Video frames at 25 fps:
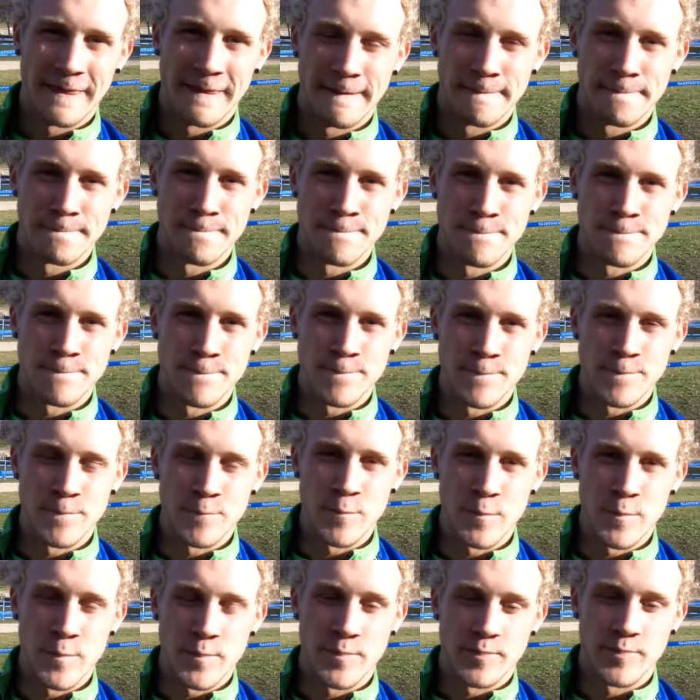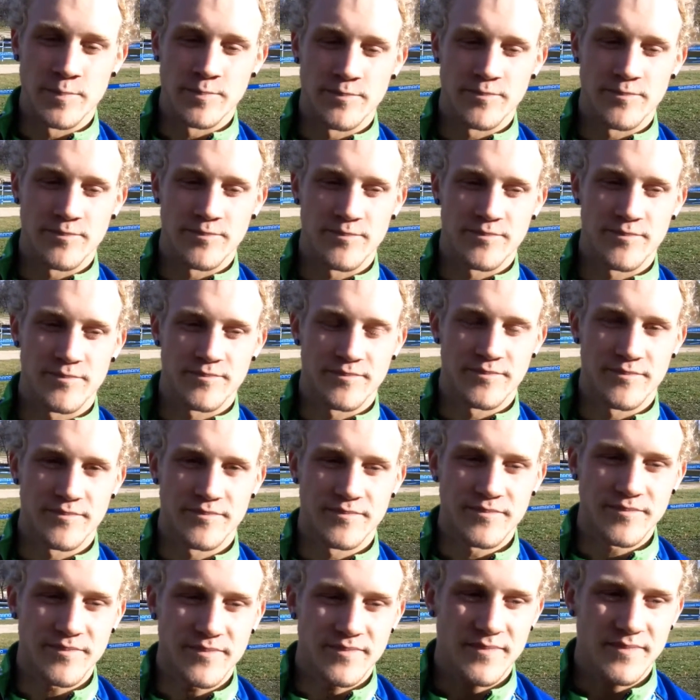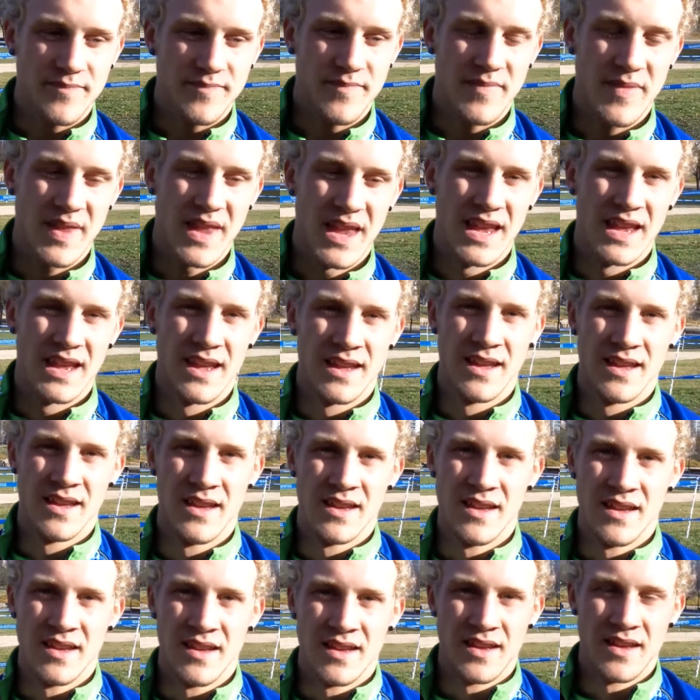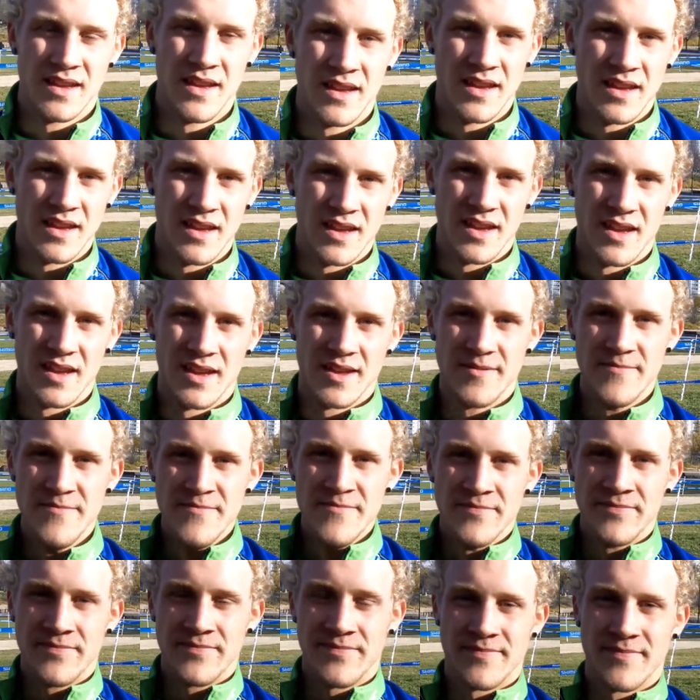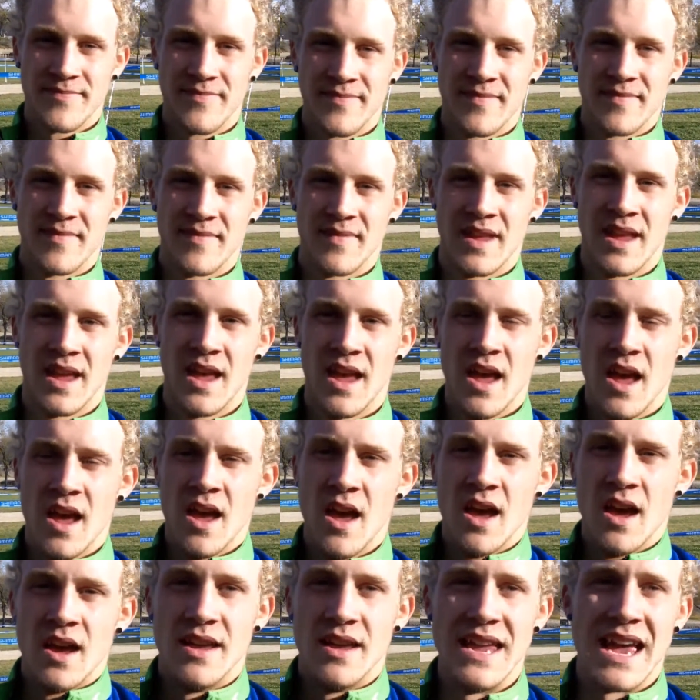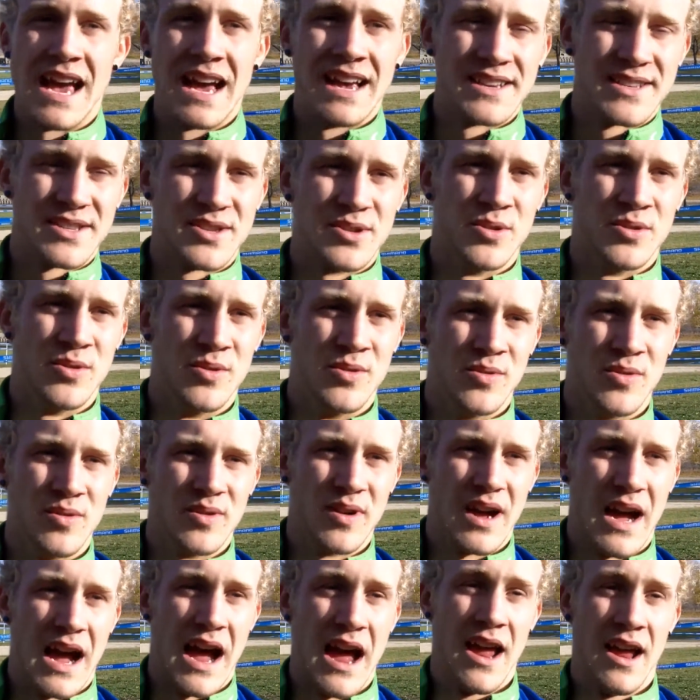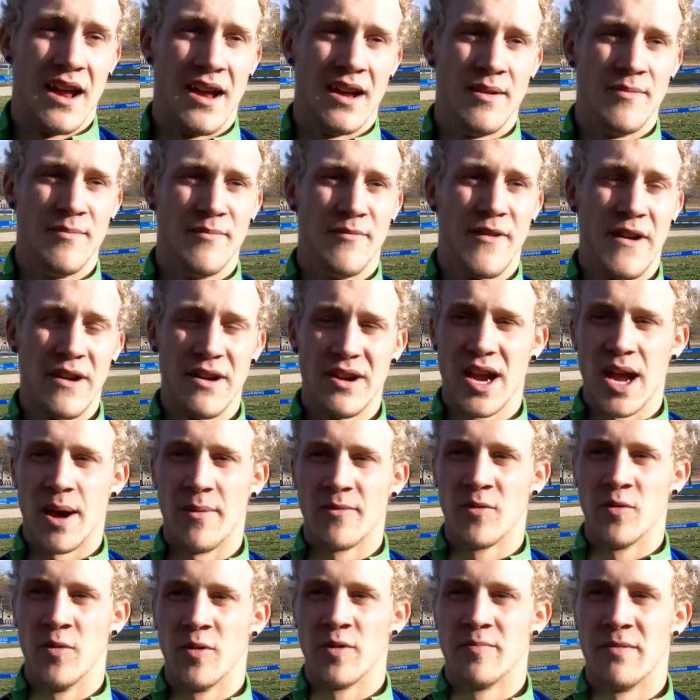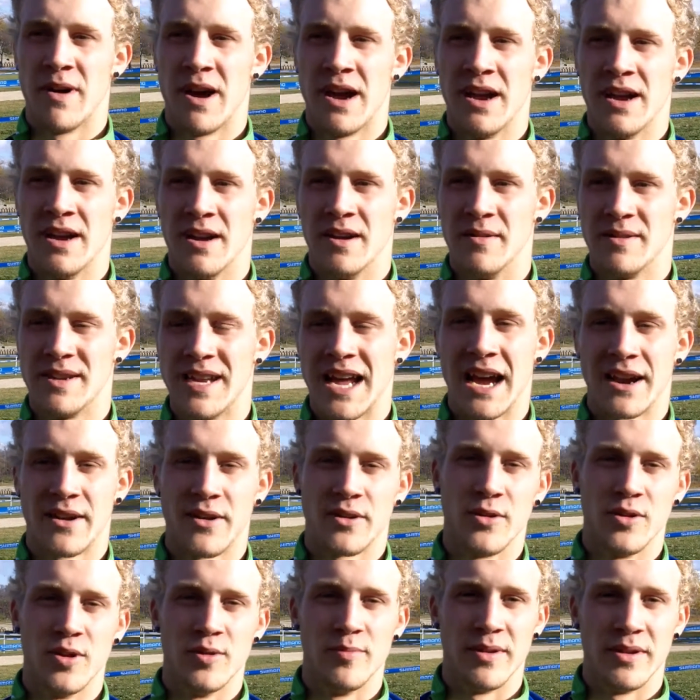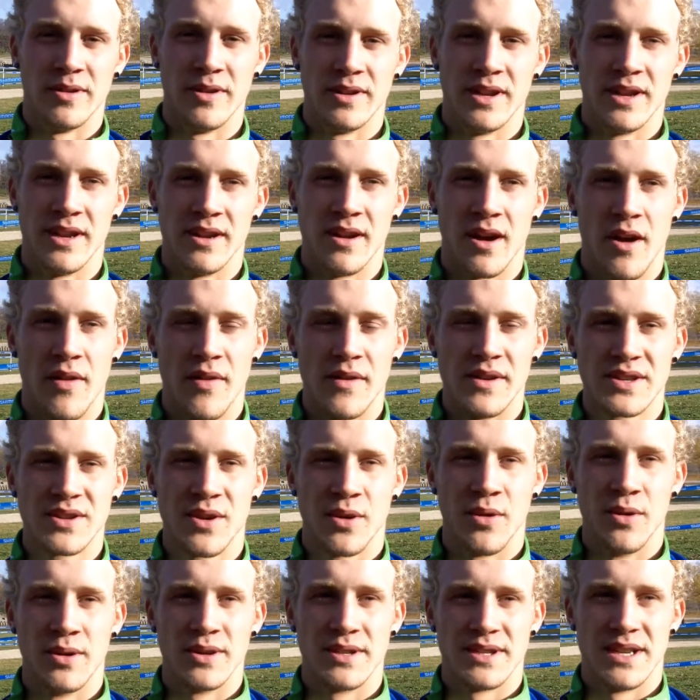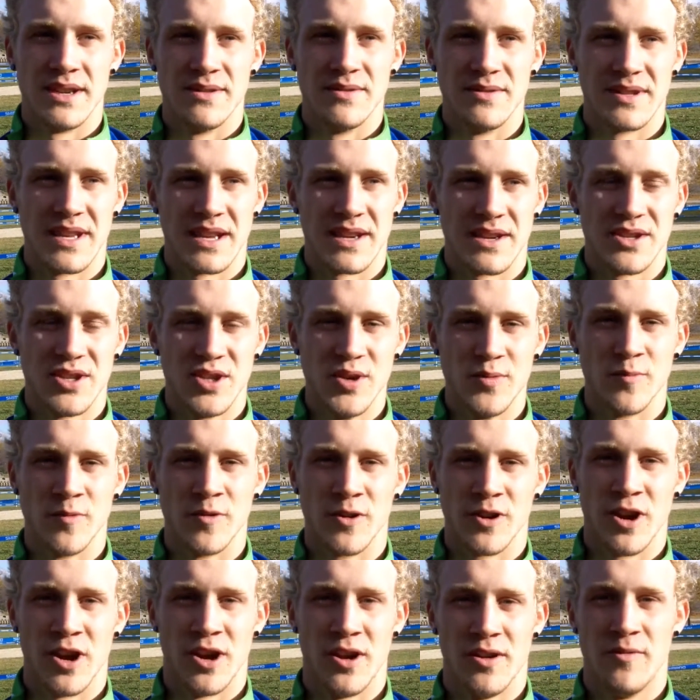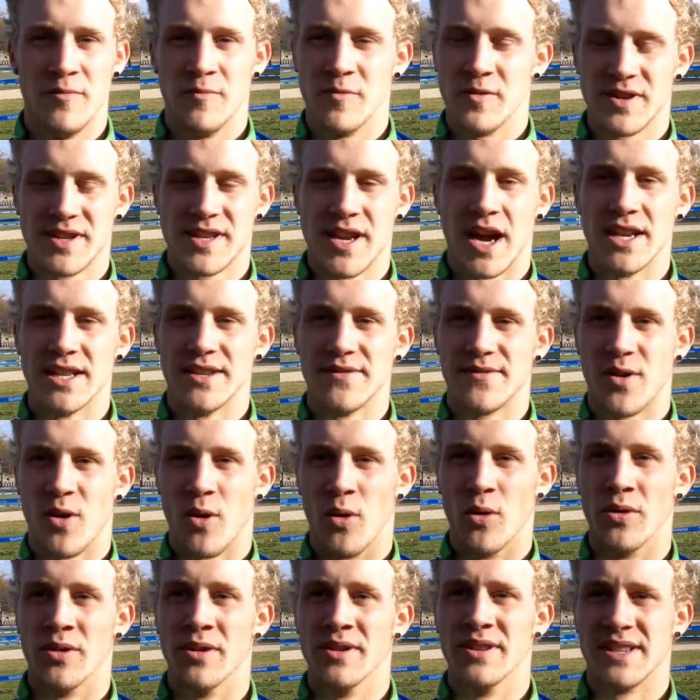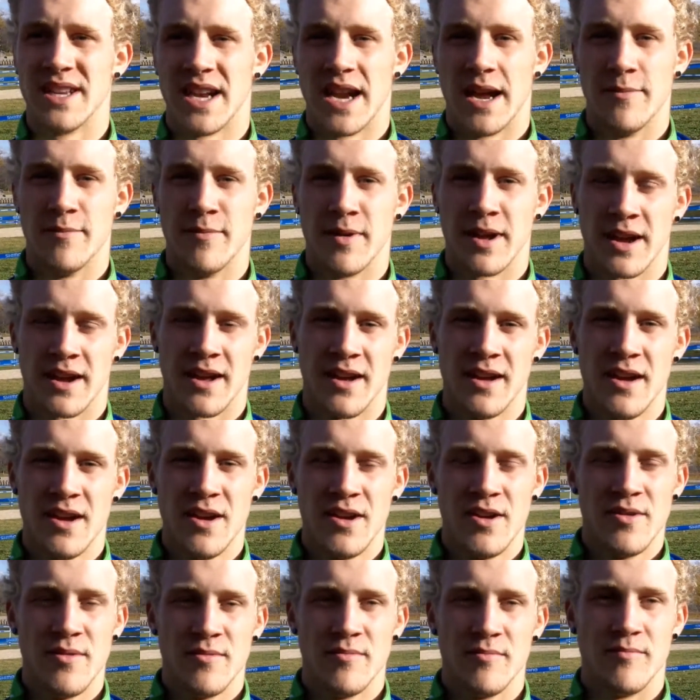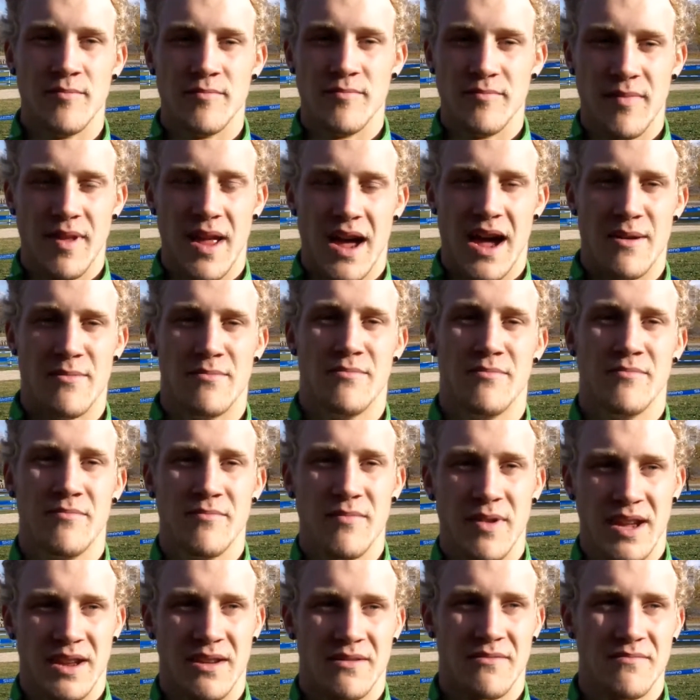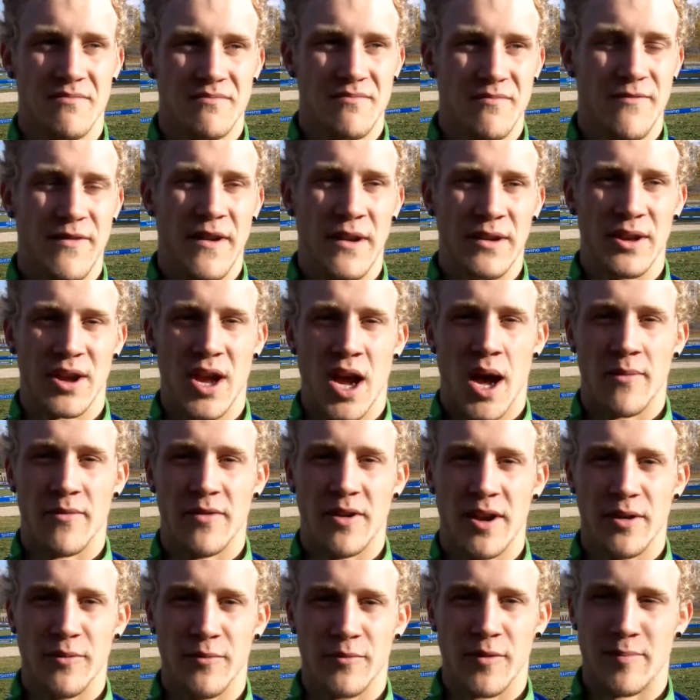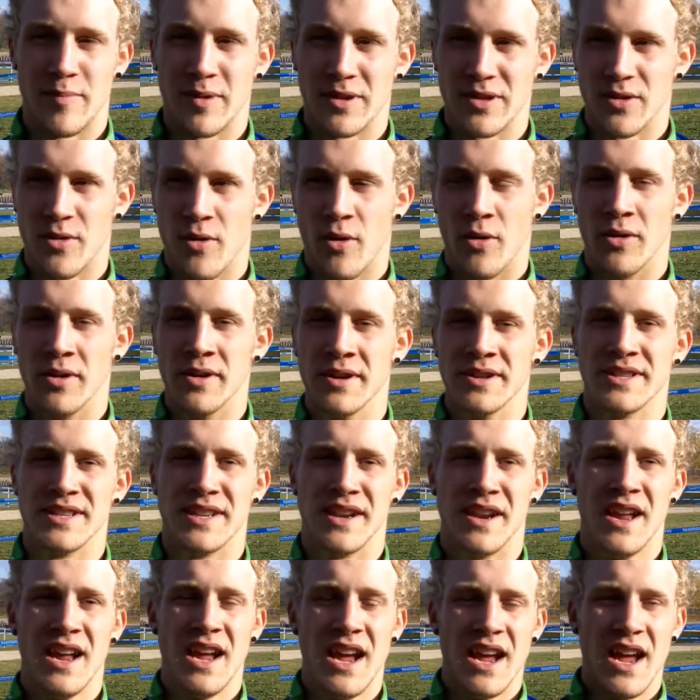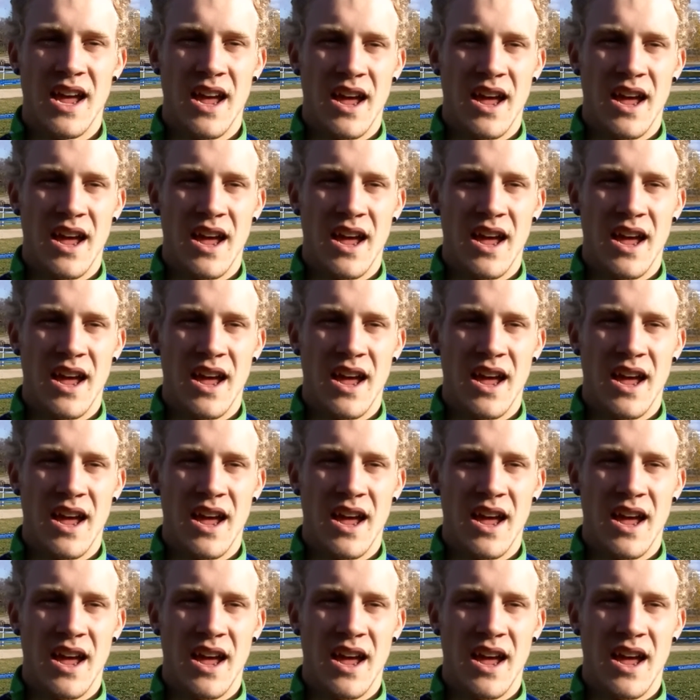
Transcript: Tell me more about how the race played out for you. Um, you, you were comfortable out there? Yeah, so I'm very comfortable with my technical ability on this course, and it was like super good, tons of corners, and I'm like I'm like fairly confident in ripping the corners, and